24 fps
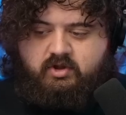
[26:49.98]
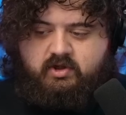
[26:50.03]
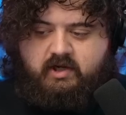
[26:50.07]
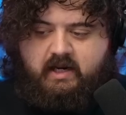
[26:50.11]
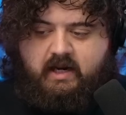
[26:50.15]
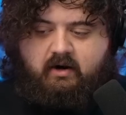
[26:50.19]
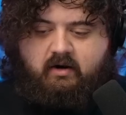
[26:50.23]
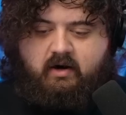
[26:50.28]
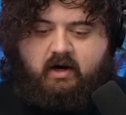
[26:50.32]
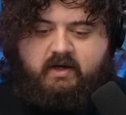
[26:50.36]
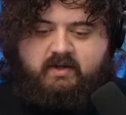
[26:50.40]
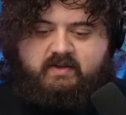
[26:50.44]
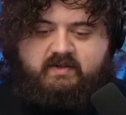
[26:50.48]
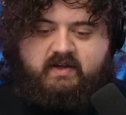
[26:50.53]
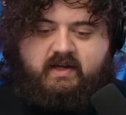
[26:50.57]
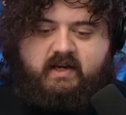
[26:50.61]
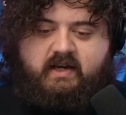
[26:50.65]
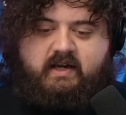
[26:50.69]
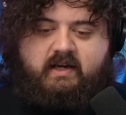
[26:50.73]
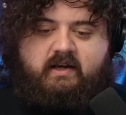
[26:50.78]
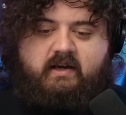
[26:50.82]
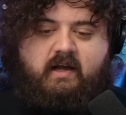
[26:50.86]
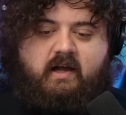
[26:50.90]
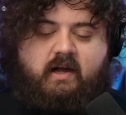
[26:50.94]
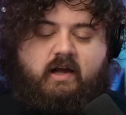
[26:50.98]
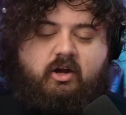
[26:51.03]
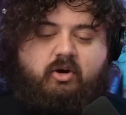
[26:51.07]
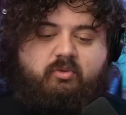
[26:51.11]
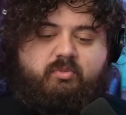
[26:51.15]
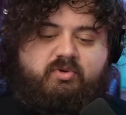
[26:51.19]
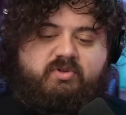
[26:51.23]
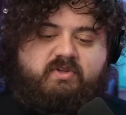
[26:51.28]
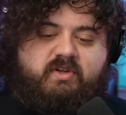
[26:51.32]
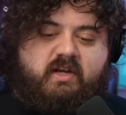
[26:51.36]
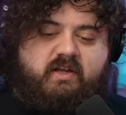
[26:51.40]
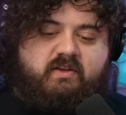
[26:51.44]
dare I say, I
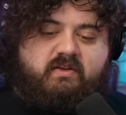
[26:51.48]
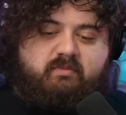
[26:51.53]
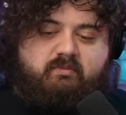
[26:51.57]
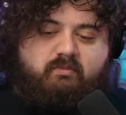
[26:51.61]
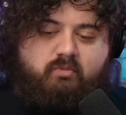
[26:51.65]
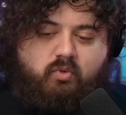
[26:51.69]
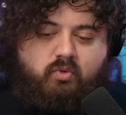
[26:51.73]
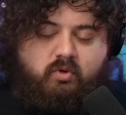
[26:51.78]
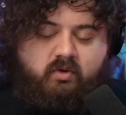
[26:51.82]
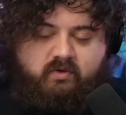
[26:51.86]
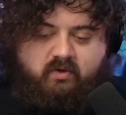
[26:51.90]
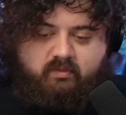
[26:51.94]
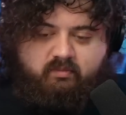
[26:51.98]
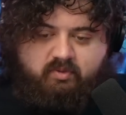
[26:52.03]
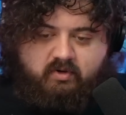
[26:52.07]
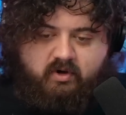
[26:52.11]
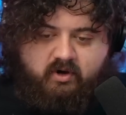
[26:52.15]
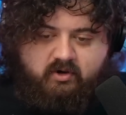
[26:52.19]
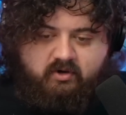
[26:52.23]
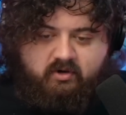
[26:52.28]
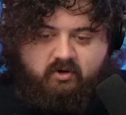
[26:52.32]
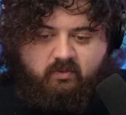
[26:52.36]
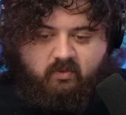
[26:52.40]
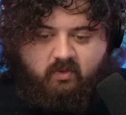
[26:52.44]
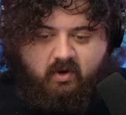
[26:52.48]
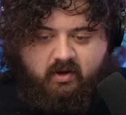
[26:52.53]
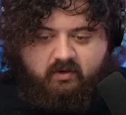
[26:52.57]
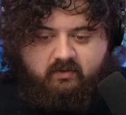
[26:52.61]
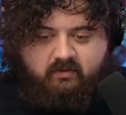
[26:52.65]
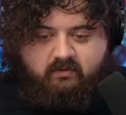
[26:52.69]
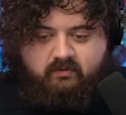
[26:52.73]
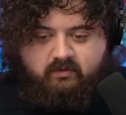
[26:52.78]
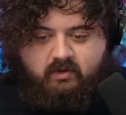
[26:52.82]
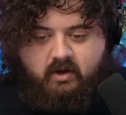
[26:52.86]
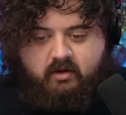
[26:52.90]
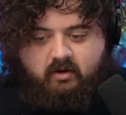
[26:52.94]
almost liked more than Predator
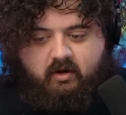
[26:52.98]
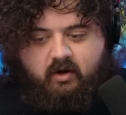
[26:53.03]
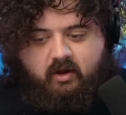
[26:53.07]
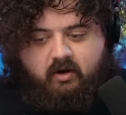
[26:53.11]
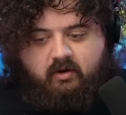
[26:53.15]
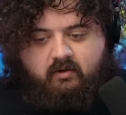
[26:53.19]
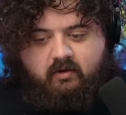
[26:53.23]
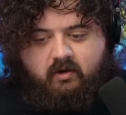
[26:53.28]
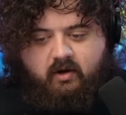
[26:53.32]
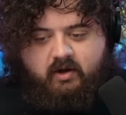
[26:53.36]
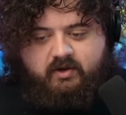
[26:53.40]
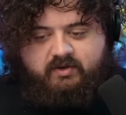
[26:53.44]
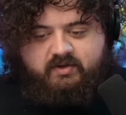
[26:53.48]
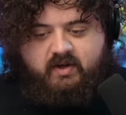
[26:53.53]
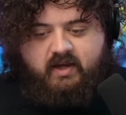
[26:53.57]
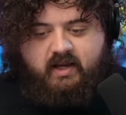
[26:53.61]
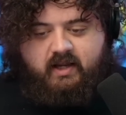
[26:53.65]
1. No, I'll say